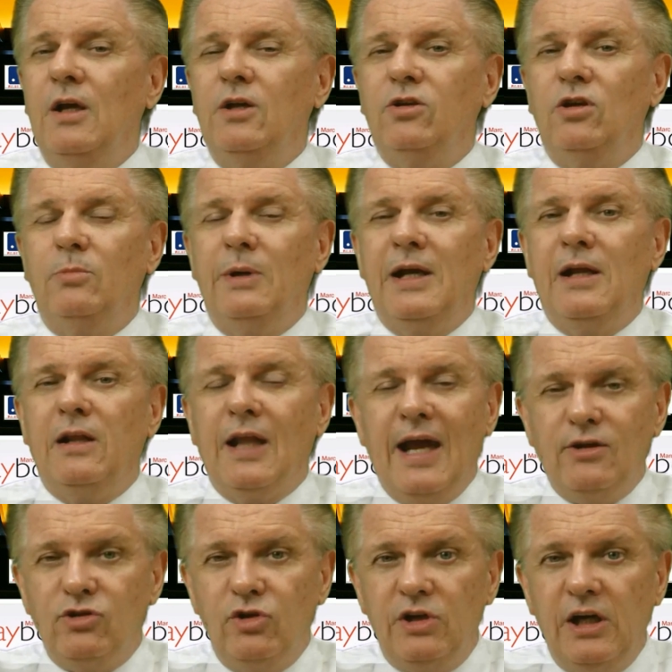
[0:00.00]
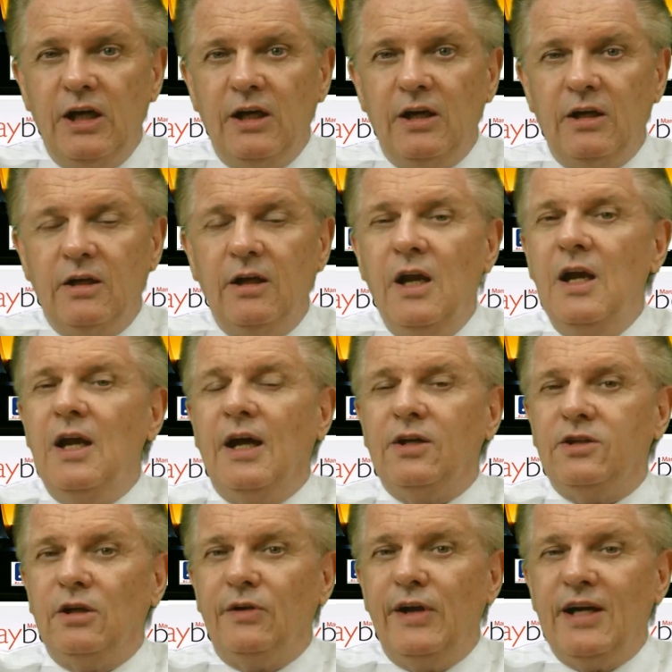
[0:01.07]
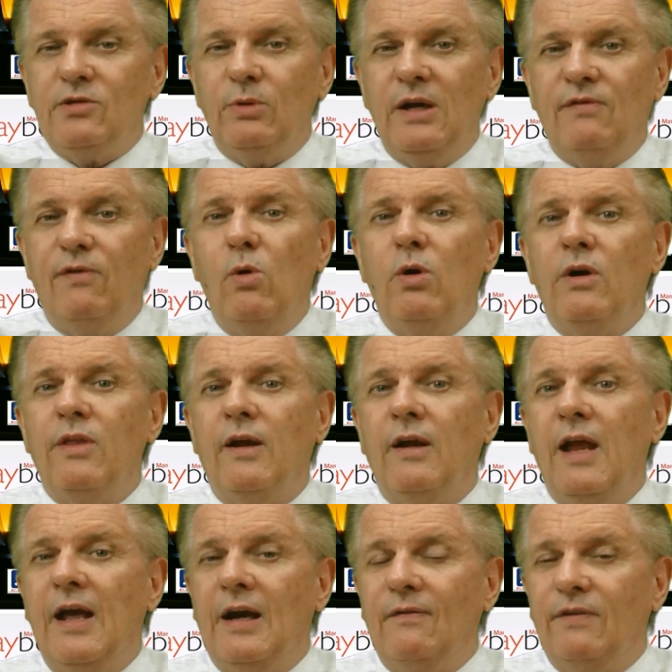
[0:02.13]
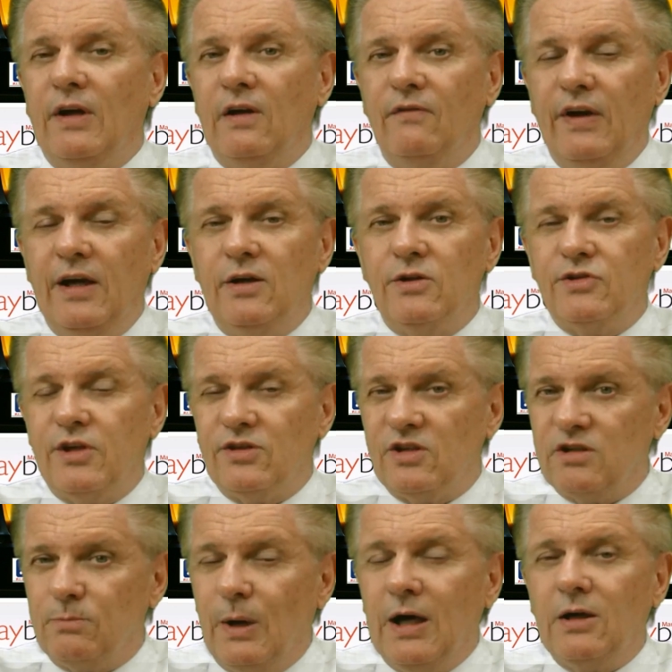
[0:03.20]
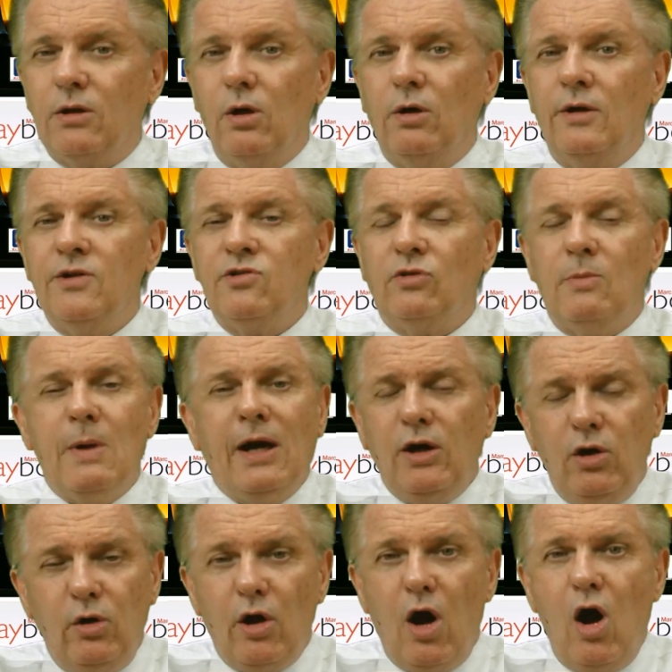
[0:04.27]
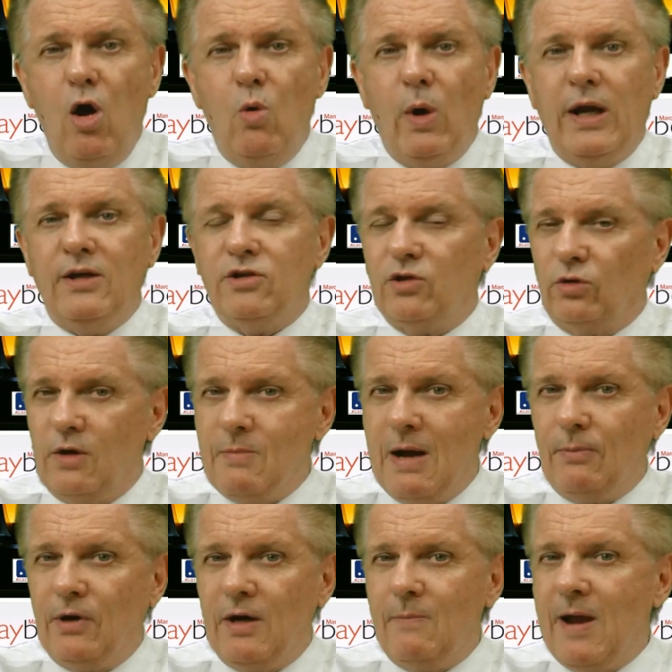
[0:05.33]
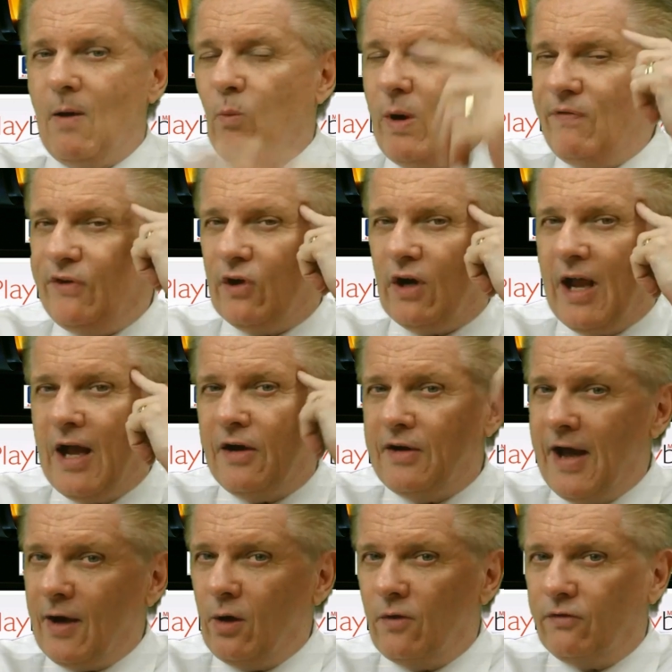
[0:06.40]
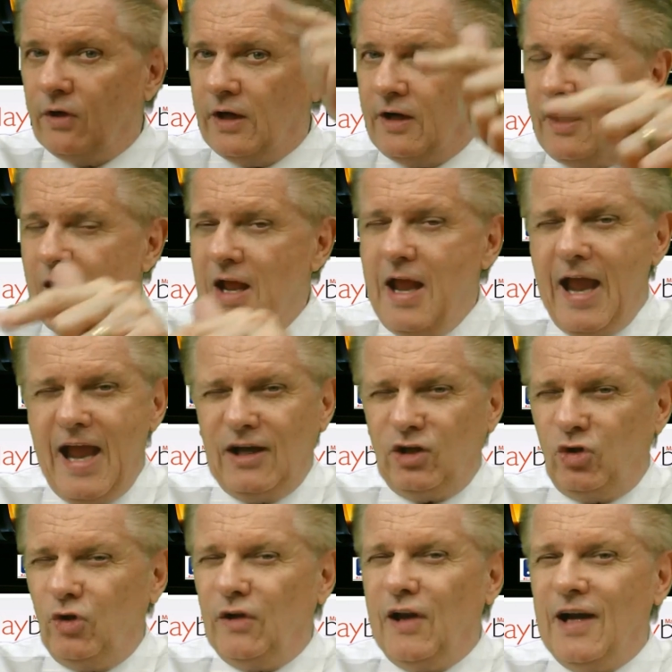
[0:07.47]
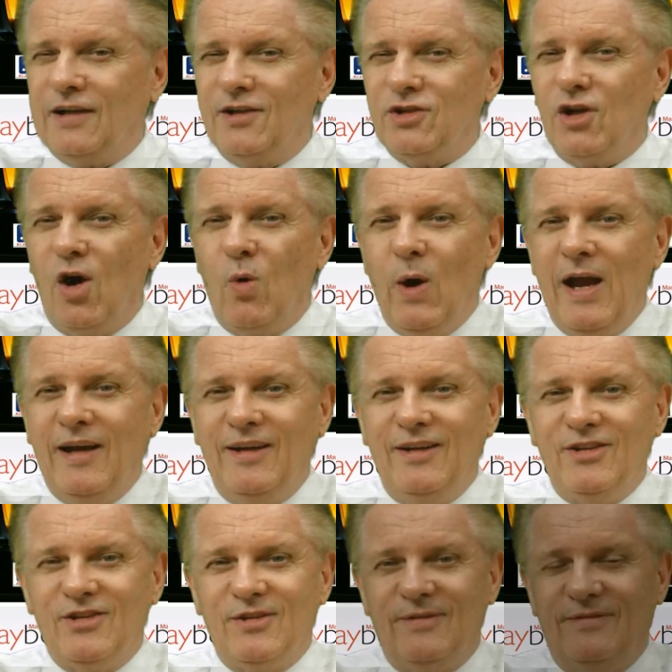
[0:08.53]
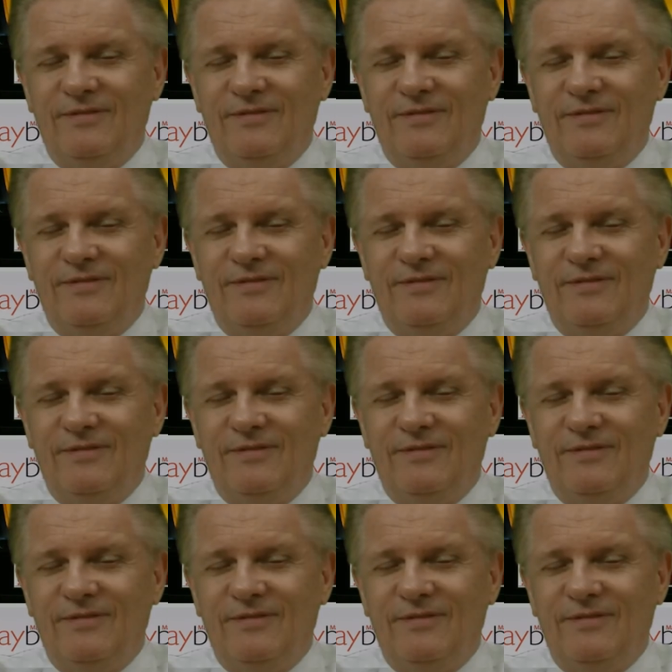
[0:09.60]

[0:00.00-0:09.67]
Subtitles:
You'll be glad you did. Until next week for the NFL videos, this is Mark Lawrence reminding you to always remember to bet with your head, not over it, and good luck as always.